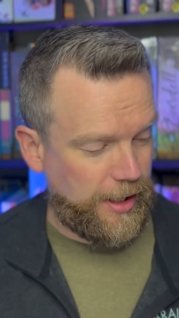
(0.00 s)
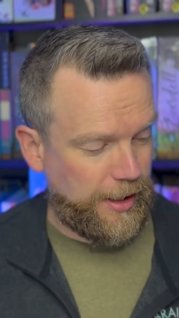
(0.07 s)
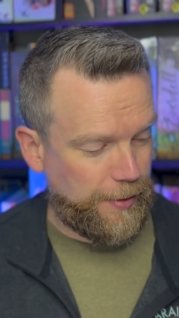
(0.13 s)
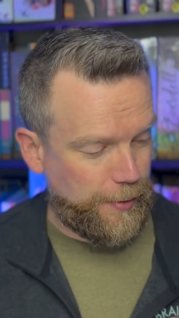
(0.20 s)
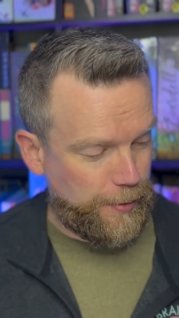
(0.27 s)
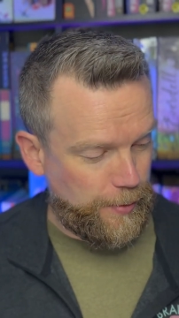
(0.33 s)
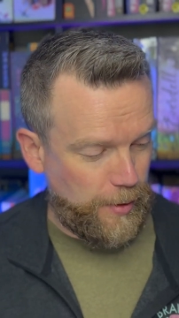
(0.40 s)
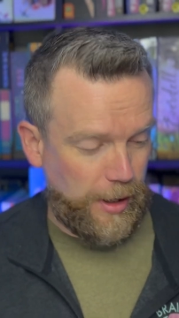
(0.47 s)

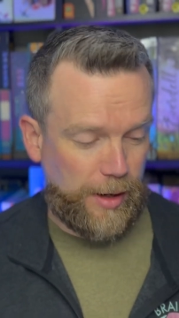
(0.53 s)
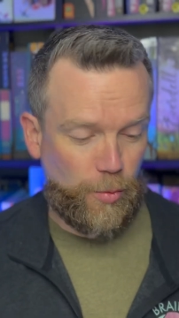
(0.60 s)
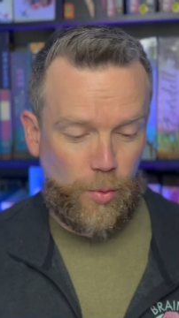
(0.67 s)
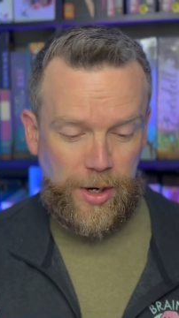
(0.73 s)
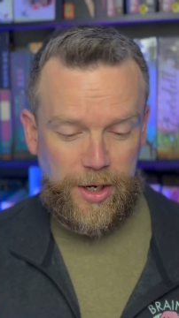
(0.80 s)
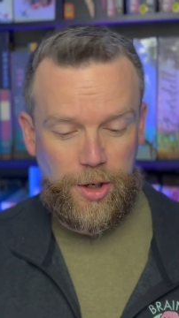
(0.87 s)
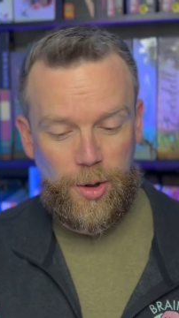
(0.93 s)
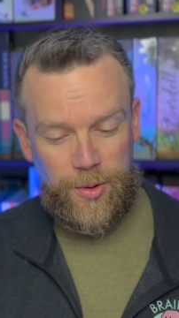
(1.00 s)
and
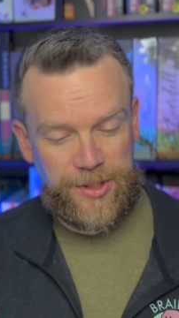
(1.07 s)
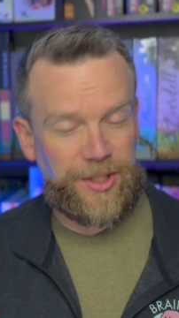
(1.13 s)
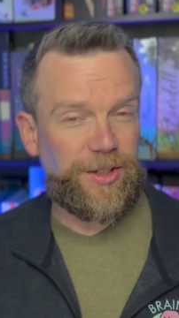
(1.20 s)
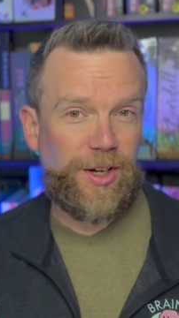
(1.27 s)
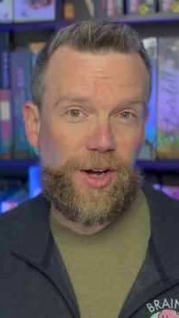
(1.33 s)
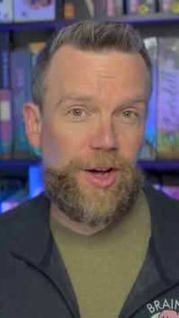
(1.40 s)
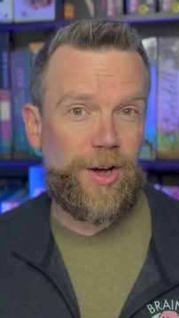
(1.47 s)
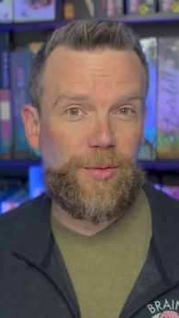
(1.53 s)
what goes
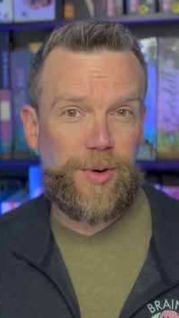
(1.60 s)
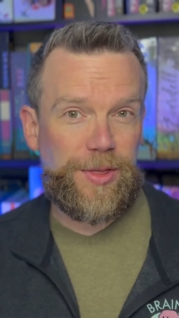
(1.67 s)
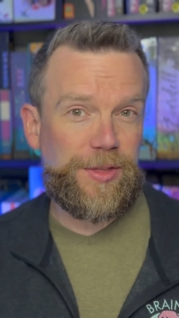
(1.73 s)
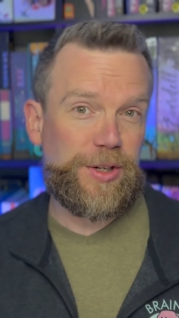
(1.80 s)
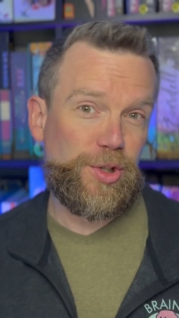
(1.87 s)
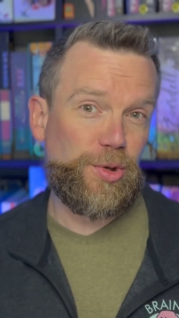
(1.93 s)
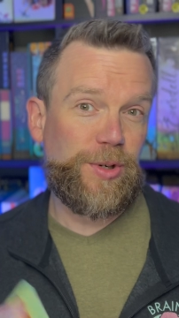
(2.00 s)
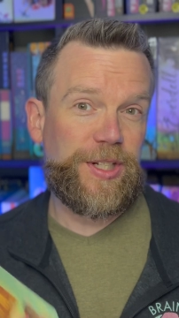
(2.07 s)
along with the
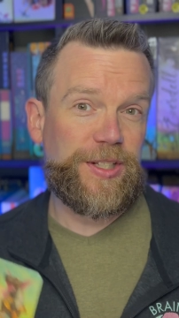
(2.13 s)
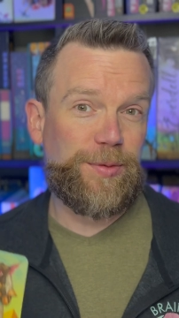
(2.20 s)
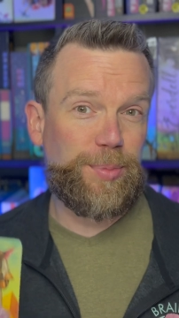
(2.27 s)
choice